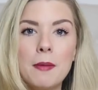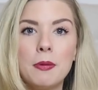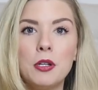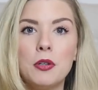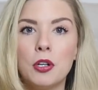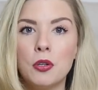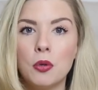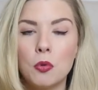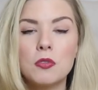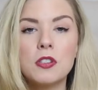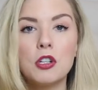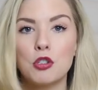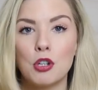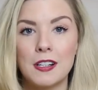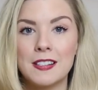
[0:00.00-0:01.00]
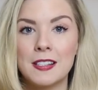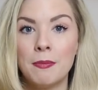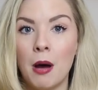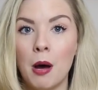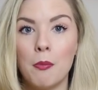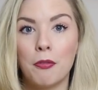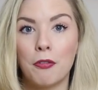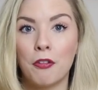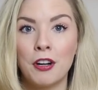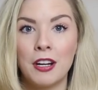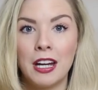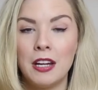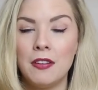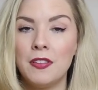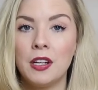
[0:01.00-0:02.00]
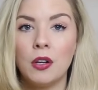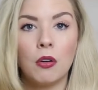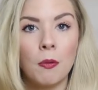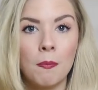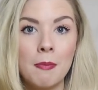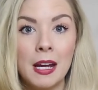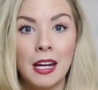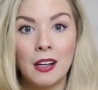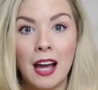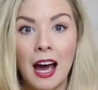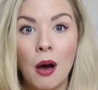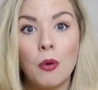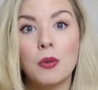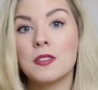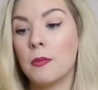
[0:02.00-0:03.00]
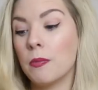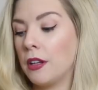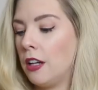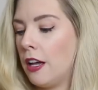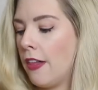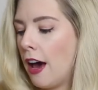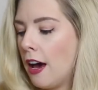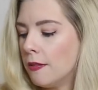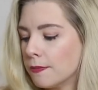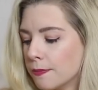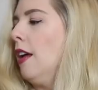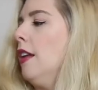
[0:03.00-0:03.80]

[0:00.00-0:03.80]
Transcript: but you can also dress them up for an evening or a meal out or something like that.